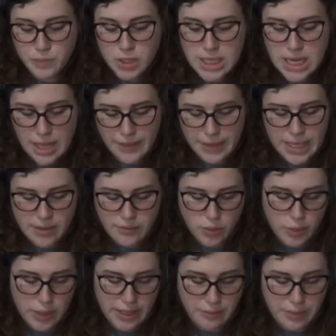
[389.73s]
Not that he ever
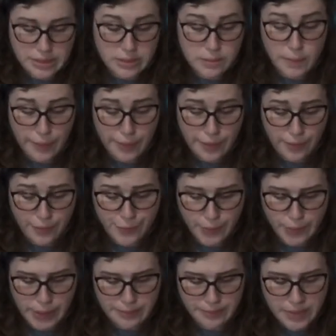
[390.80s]
would have been smart enough for
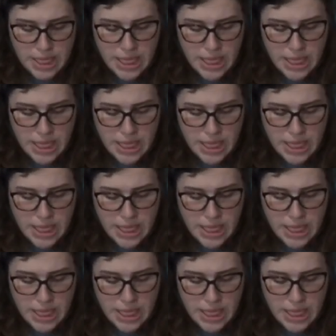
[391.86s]
it.